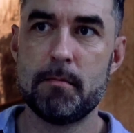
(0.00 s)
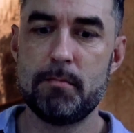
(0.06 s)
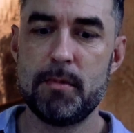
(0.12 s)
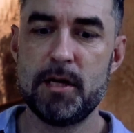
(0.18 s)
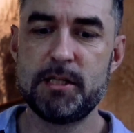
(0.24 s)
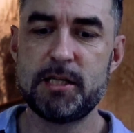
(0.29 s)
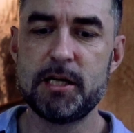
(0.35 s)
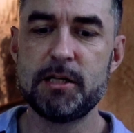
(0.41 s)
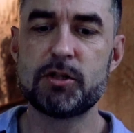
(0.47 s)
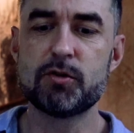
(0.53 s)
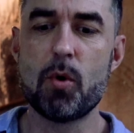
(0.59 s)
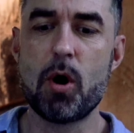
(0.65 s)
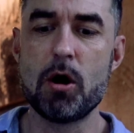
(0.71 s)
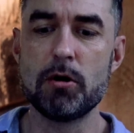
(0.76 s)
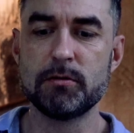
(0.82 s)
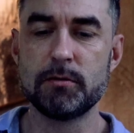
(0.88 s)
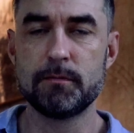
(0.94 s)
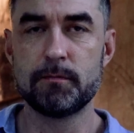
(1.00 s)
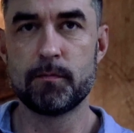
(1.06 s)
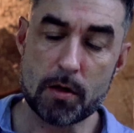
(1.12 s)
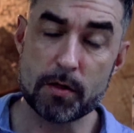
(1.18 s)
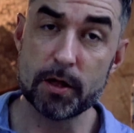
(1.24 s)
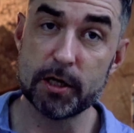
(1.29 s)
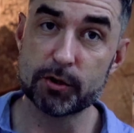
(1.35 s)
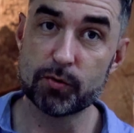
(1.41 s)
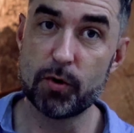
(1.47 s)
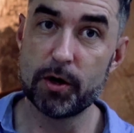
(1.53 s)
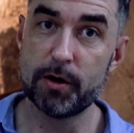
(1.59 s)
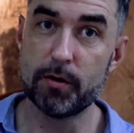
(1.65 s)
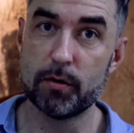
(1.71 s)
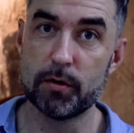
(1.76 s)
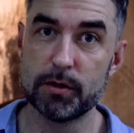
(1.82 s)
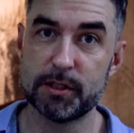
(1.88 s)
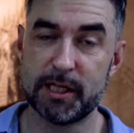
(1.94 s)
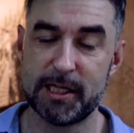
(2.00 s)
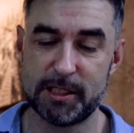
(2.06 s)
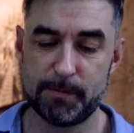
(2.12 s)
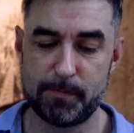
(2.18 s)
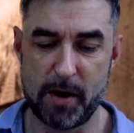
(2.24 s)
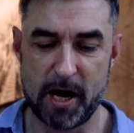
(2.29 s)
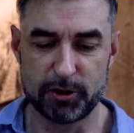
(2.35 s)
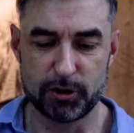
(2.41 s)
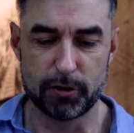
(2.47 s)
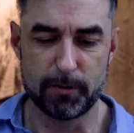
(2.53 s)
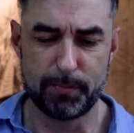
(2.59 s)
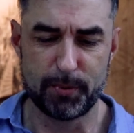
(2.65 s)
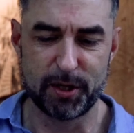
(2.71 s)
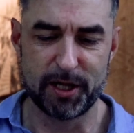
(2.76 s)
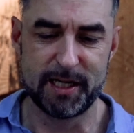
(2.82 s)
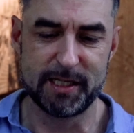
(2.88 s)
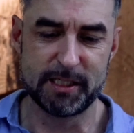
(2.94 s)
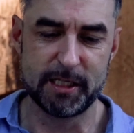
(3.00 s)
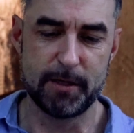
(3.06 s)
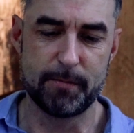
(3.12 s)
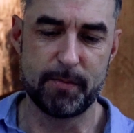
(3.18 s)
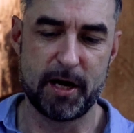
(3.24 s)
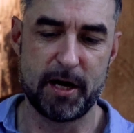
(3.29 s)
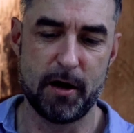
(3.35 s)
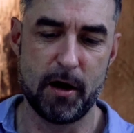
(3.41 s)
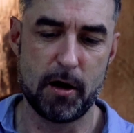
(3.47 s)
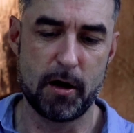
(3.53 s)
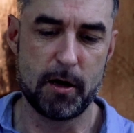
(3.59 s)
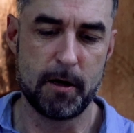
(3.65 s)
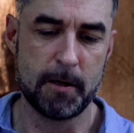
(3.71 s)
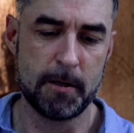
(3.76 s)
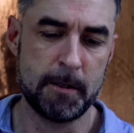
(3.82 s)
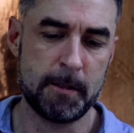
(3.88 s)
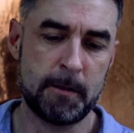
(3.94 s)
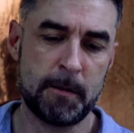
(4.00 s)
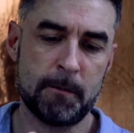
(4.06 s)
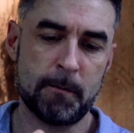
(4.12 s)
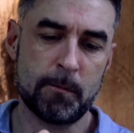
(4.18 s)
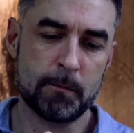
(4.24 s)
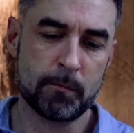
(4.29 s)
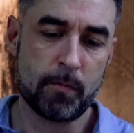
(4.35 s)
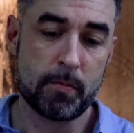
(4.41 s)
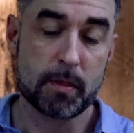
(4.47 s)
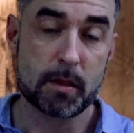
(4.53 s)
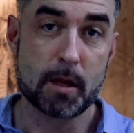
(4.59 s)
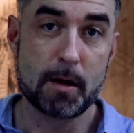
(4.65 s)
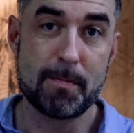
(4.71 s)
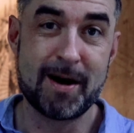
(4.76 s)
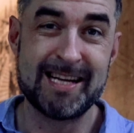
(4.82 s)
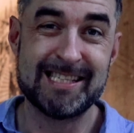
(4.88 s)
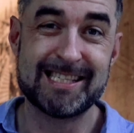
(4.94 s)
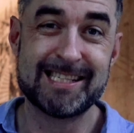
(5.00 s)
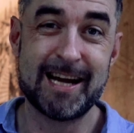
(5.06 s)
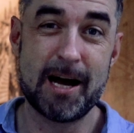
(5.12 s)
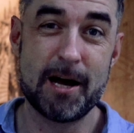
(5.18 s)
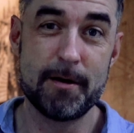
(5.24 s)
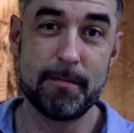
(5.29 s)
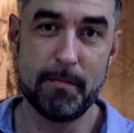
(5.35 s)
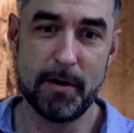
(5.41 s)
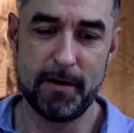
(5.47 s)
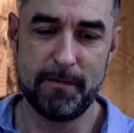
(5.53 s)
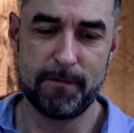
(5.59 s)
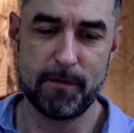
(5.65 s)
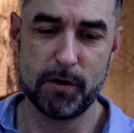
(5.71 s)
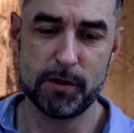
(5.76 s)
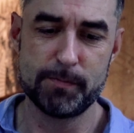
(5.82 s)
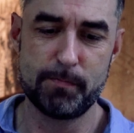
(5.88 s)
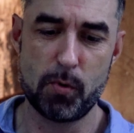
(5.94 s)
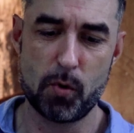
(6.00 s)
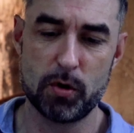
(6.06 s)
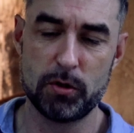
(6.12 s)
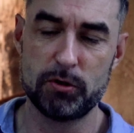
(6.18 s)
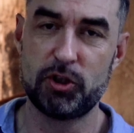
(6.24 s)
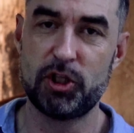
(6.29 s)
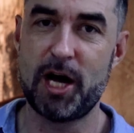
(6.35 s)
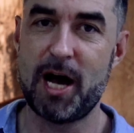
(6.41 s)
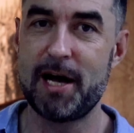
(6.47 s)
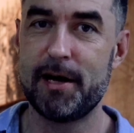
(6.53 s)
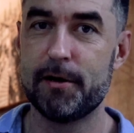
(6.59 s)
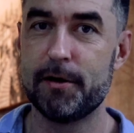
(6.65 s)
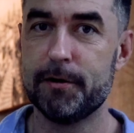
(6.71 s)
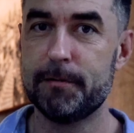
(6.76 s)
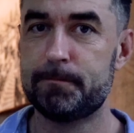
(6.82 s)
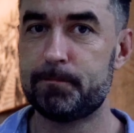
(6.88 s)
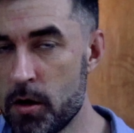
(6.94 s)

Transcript: BT Swan. This one holds a special place in my heart. My son, my firstborn child,